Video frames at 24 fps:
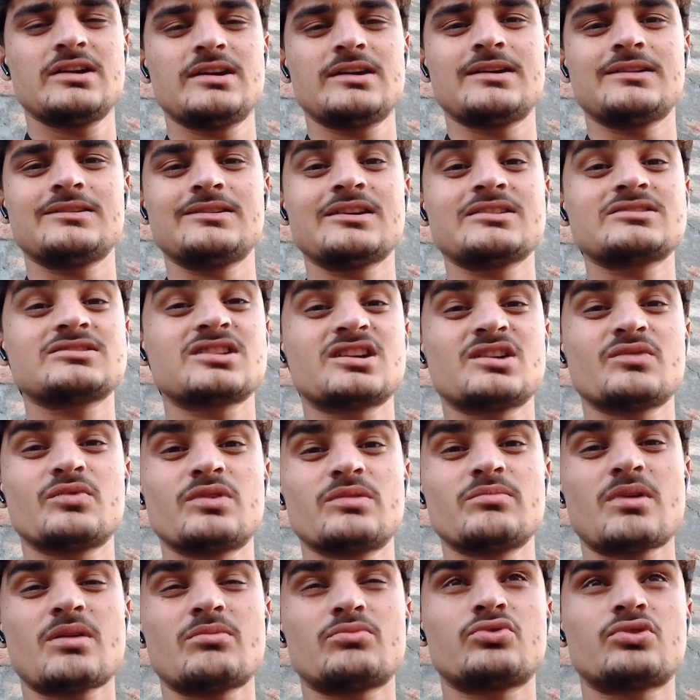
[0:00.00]
and that's how we
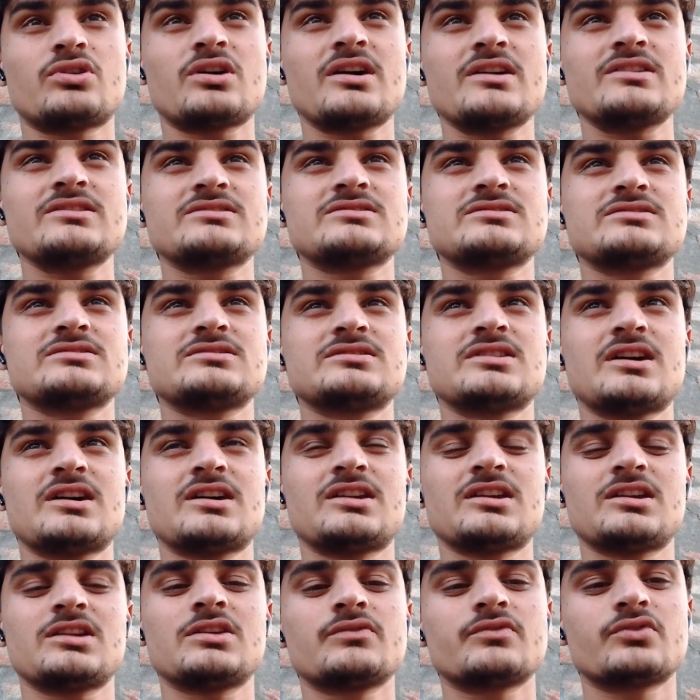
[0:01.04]
memorize
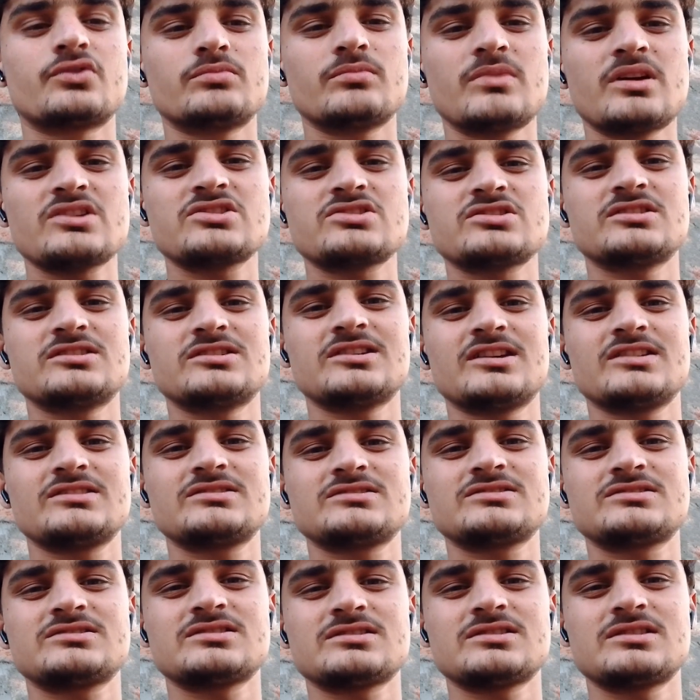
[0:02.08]
that information
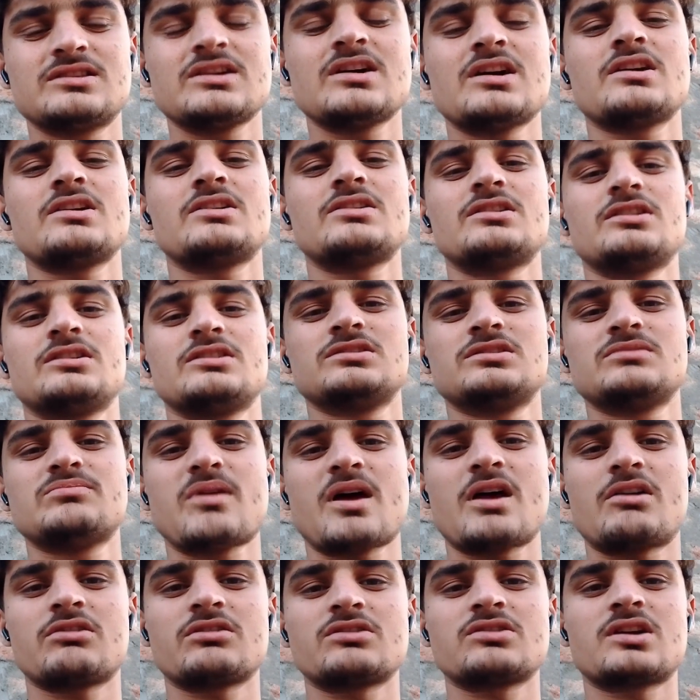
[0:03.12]
that's there in the
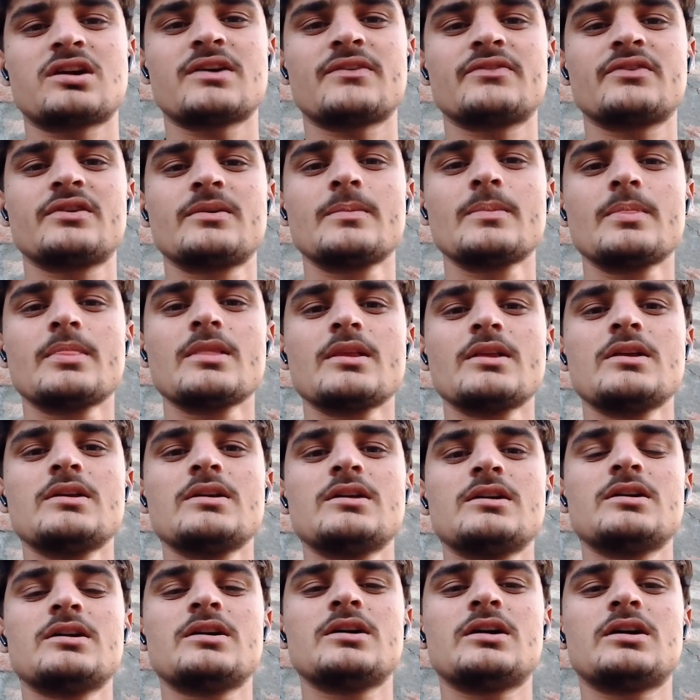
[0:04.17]
paragraph.
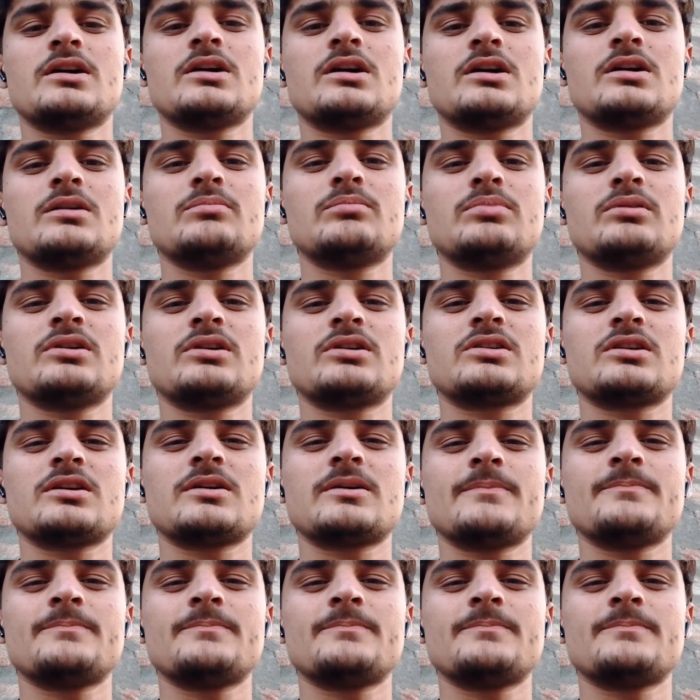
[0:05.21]
But